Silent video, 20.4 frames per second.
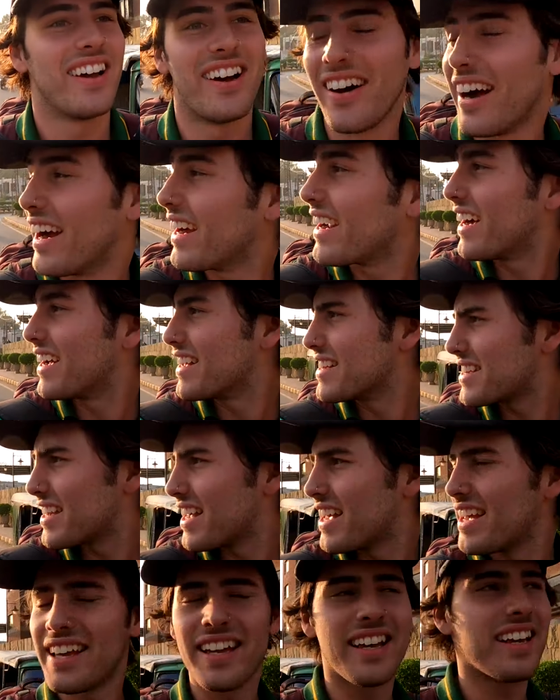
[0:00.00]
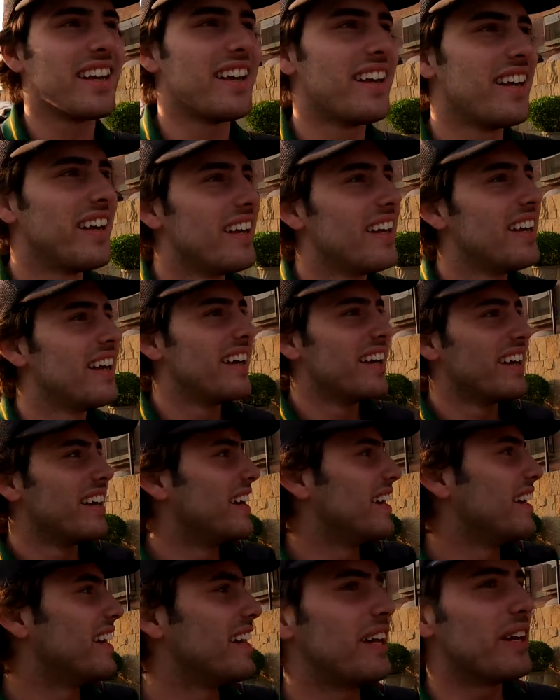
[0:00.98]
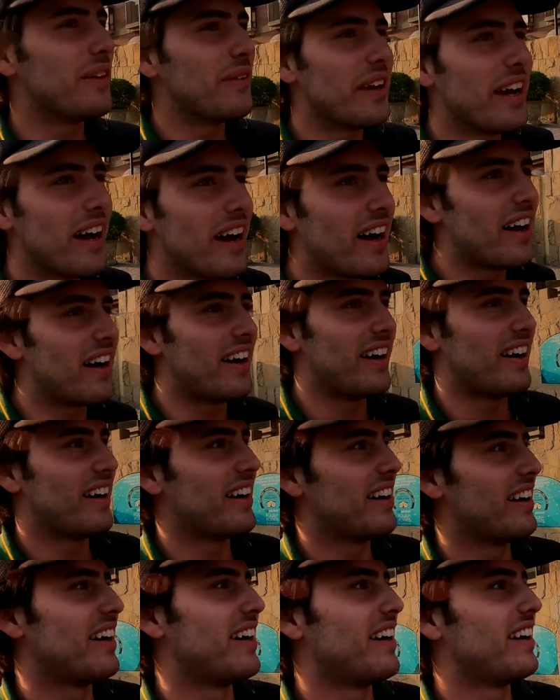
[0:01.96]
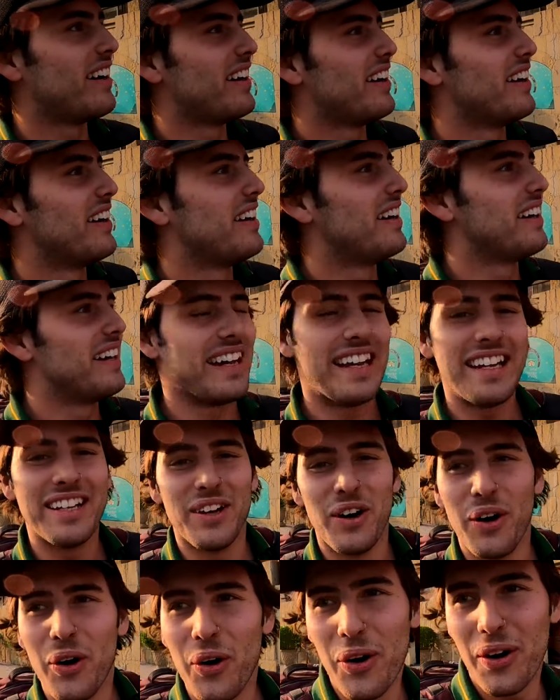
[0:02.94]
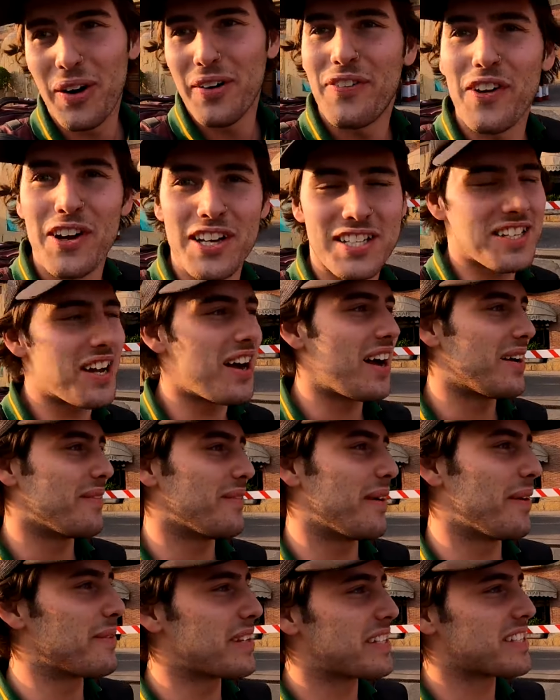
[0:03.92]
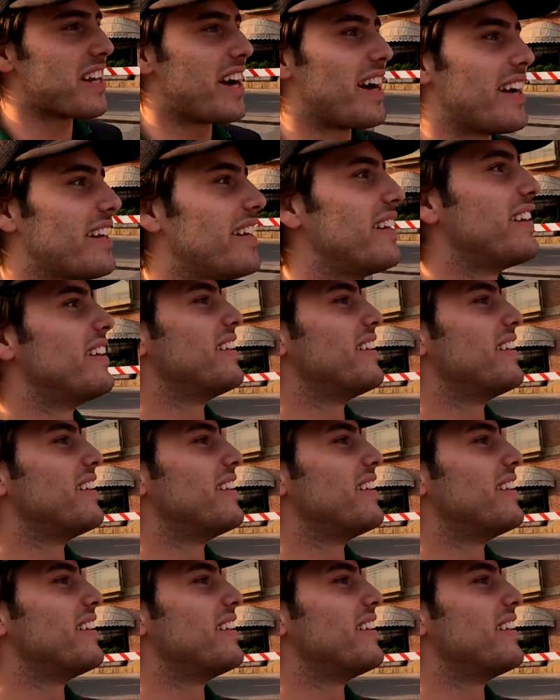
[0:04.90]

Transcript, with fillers: Alright guys. Here we are. In Lahore, first time. I'm excited.